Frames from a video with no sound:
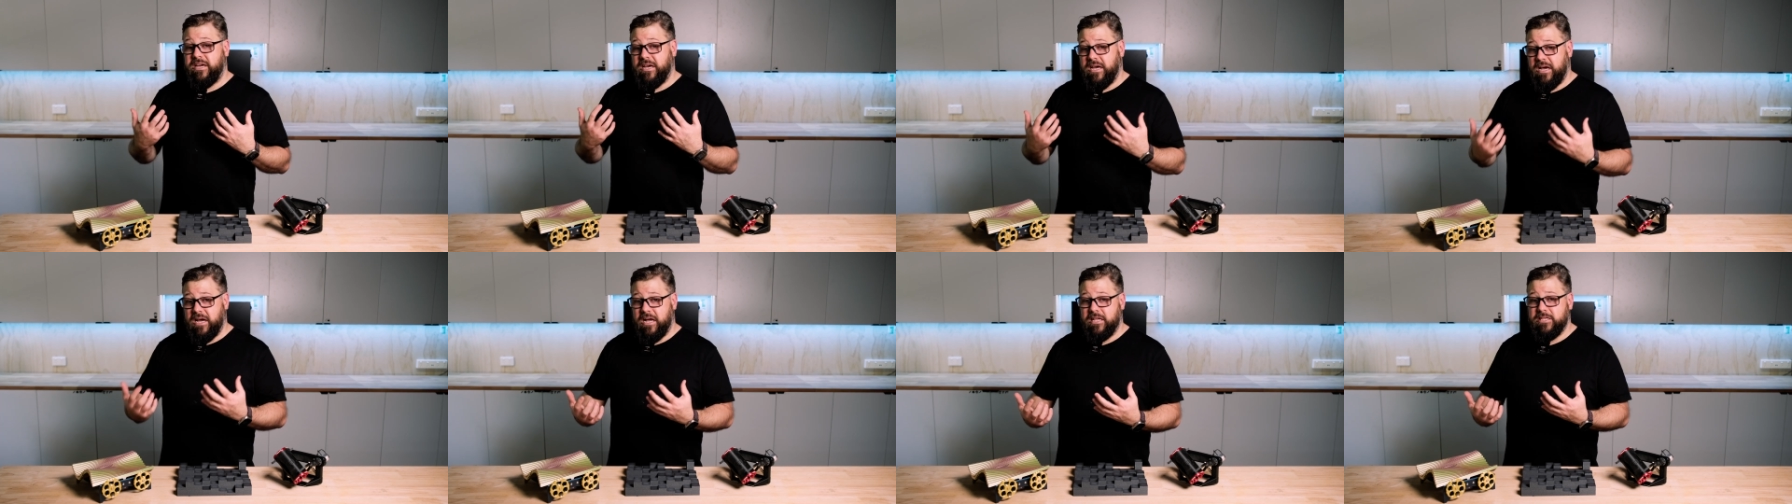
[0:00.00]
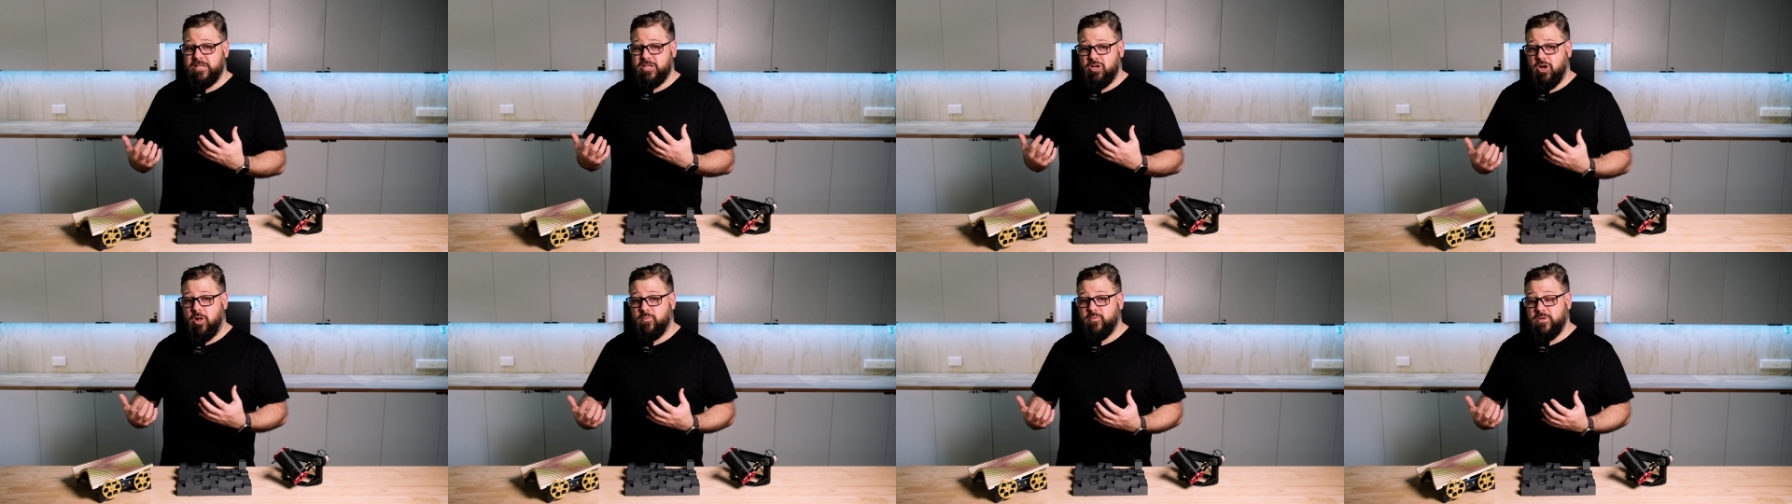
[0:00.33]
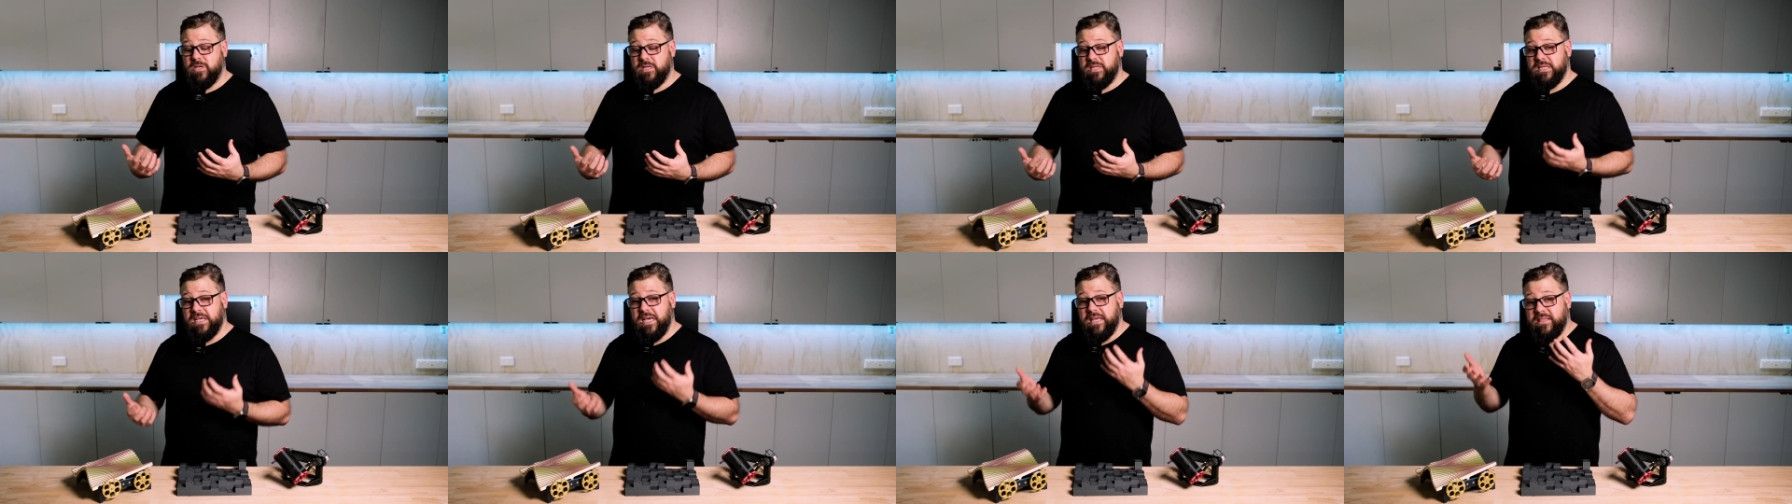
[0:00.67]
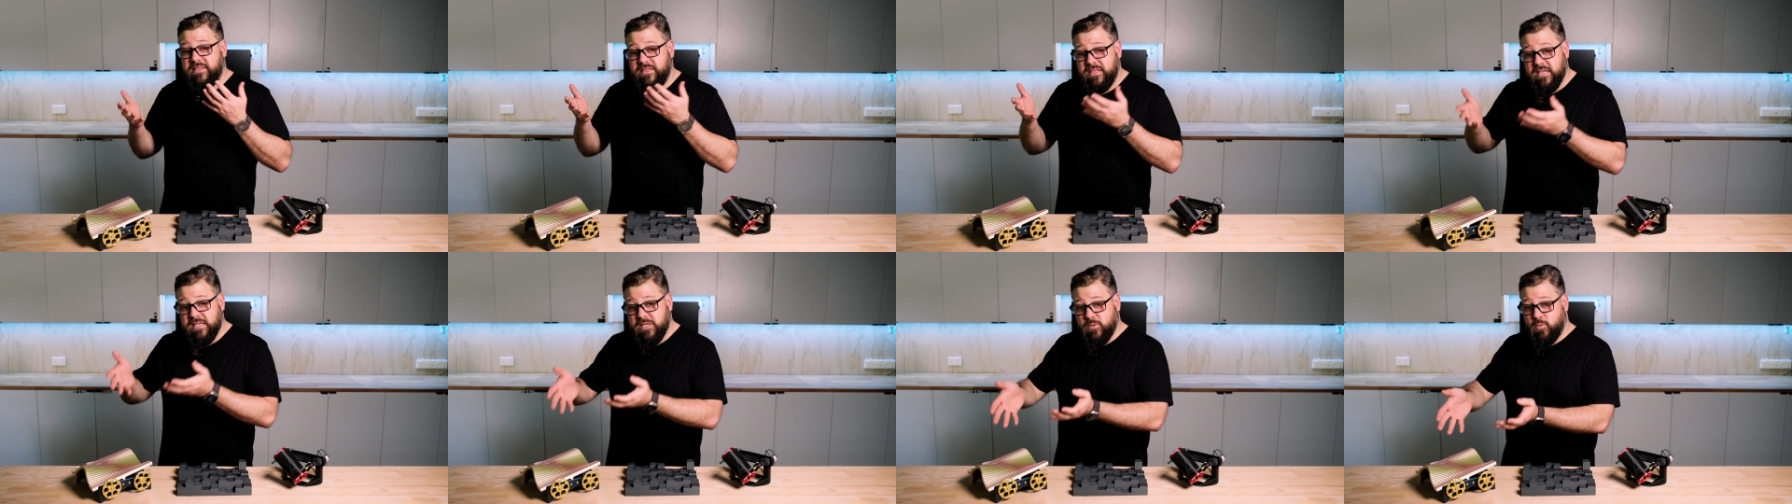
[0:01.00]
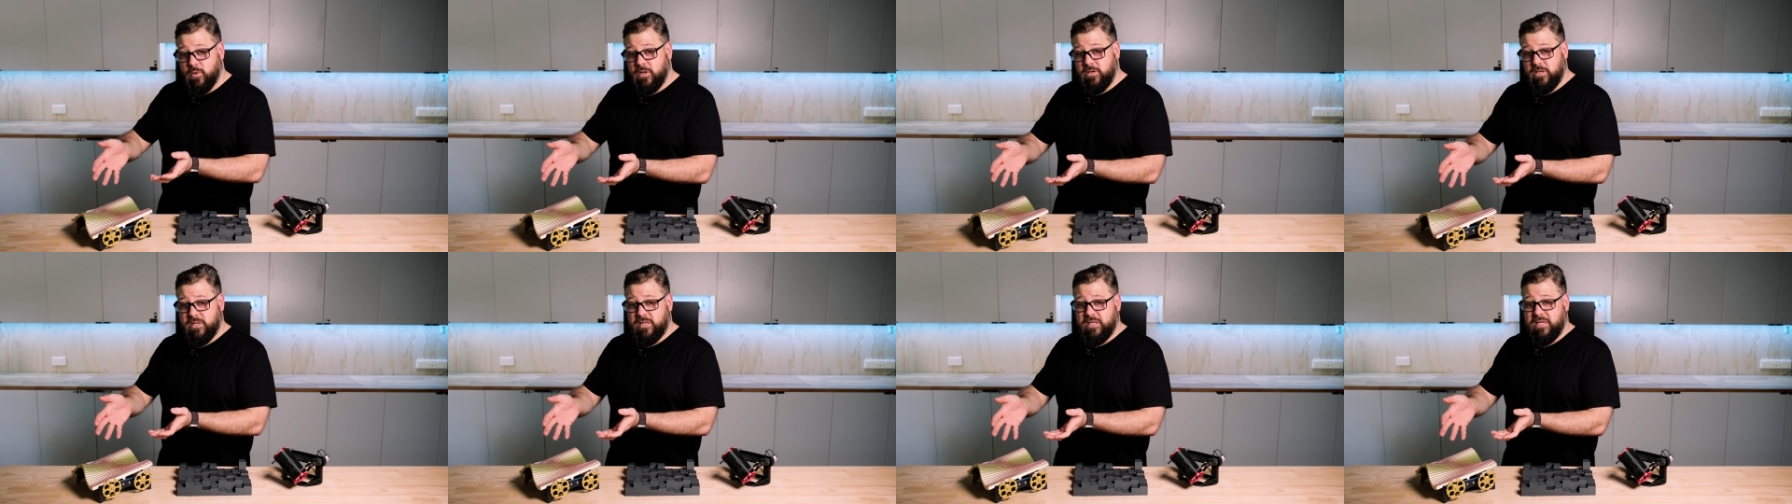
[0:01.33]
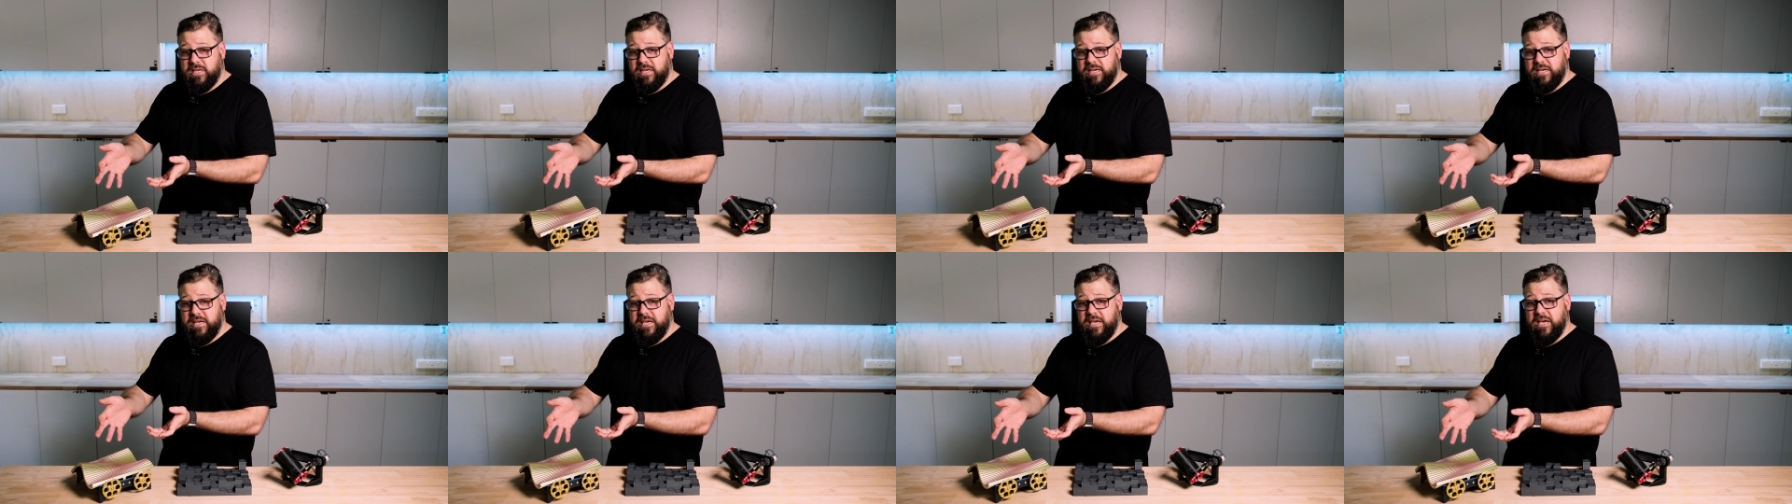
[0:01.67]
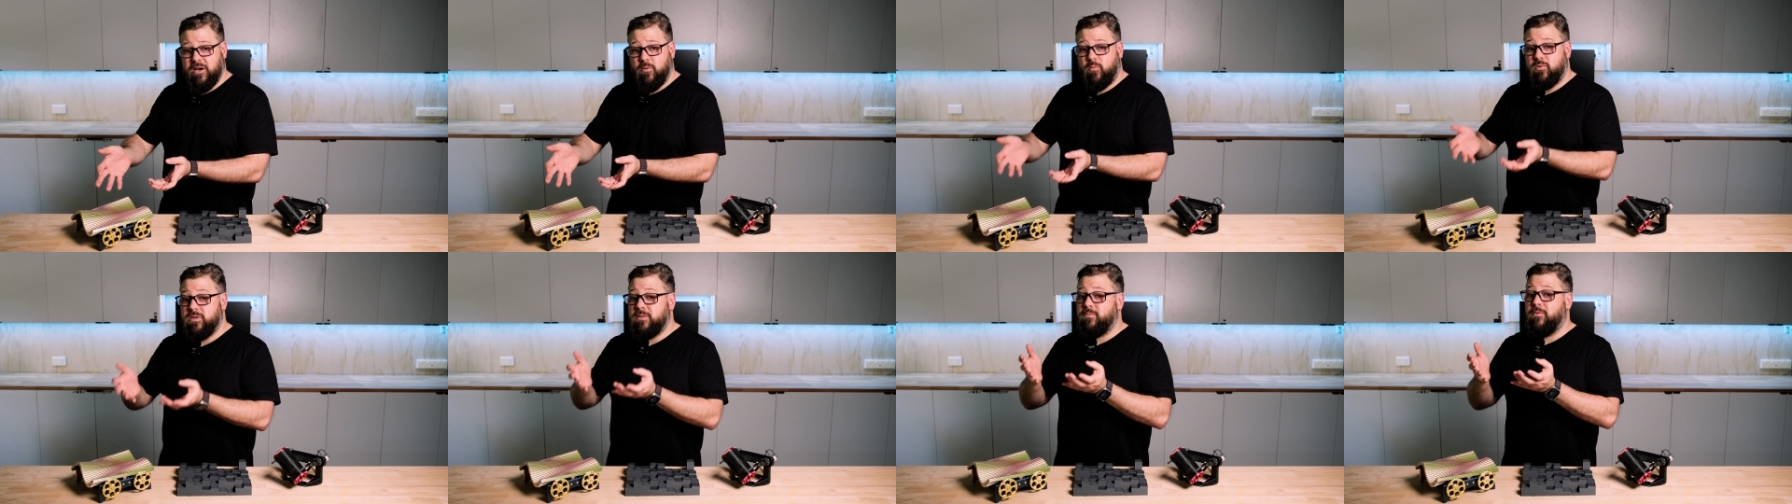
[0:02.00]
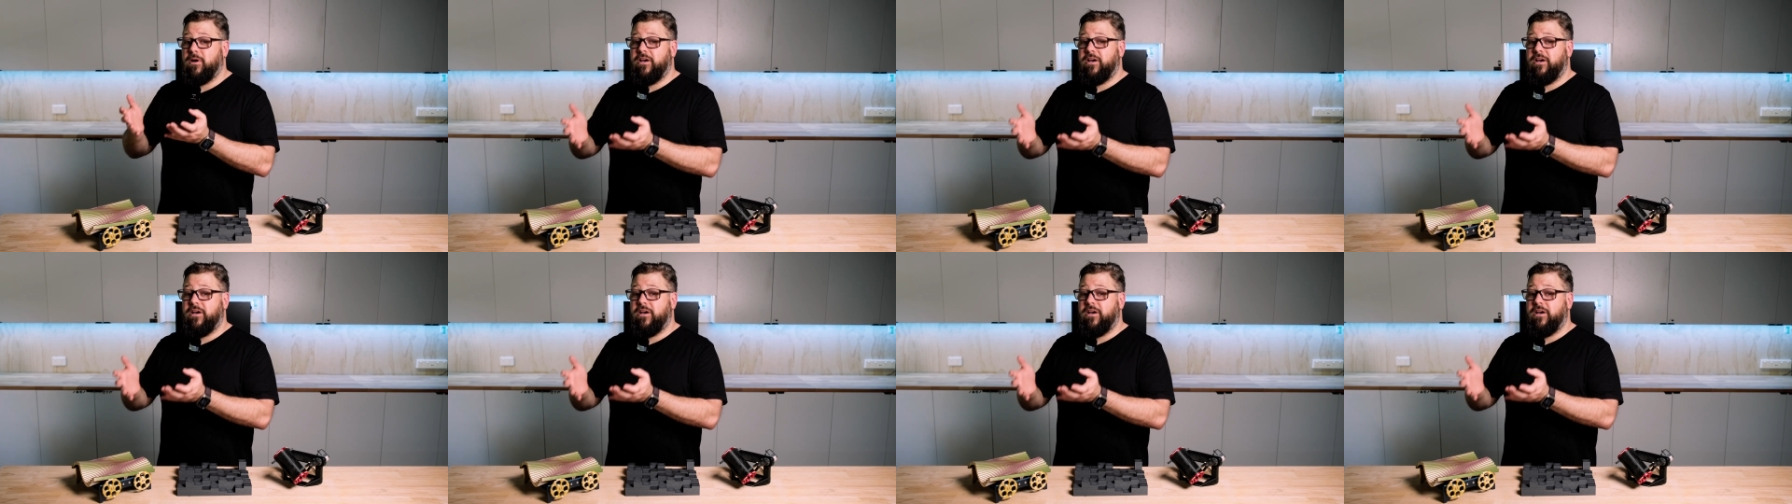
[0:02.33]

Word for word: art sculptures, and this one you're seeing here was my